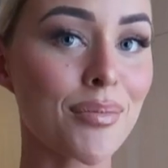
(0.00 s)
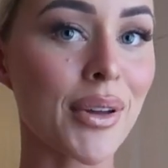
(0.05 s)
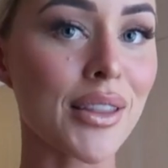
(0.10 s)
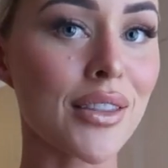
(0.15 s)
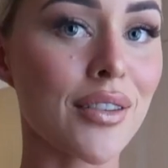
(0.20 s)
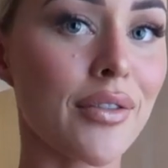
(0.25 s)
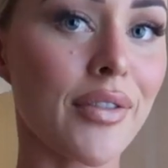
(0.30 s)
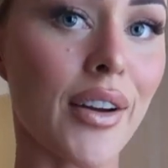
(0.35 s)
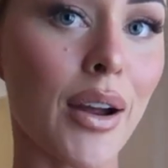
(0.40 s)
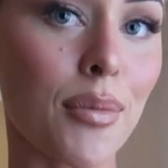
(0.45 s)
But
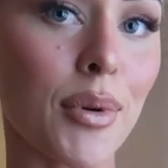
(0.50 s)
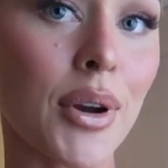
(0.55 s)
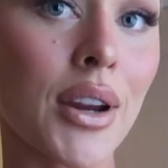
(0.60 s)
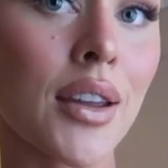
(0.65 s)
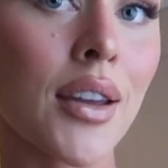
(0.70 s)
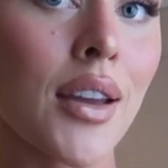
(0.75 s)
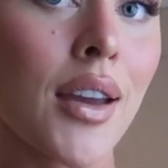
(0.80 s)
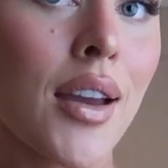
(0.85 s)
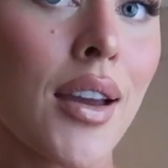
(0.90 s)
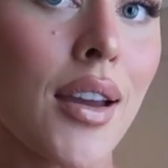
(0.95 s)
the
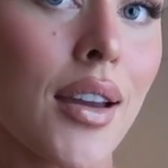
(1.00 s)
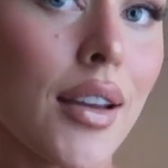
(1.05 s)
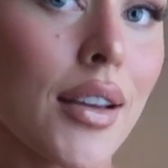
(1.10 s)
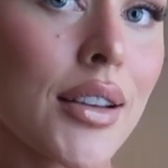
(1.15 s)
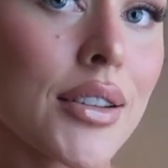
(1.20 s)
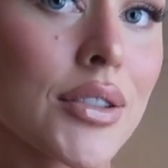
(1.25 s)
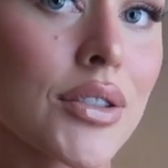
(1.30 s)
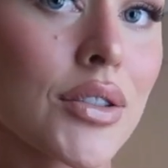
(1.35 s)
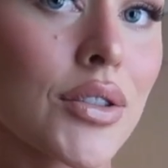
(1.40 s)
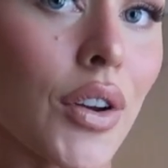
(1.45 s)
fabric
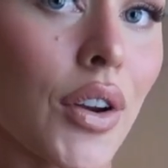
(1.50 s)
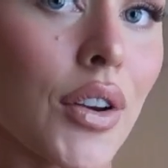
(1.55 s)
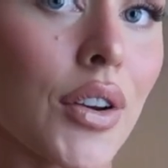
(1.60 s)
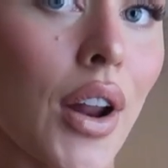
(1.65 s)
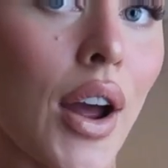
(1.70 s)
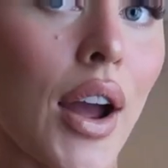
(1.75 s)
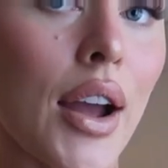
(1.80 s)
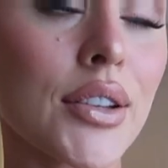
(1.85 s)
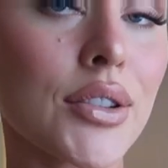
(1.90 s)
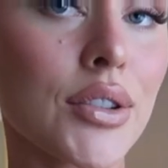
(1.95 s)
is so
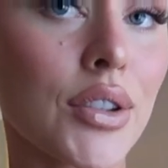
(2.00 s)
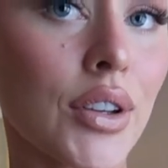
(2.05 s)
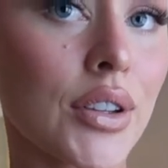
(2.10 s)
nice.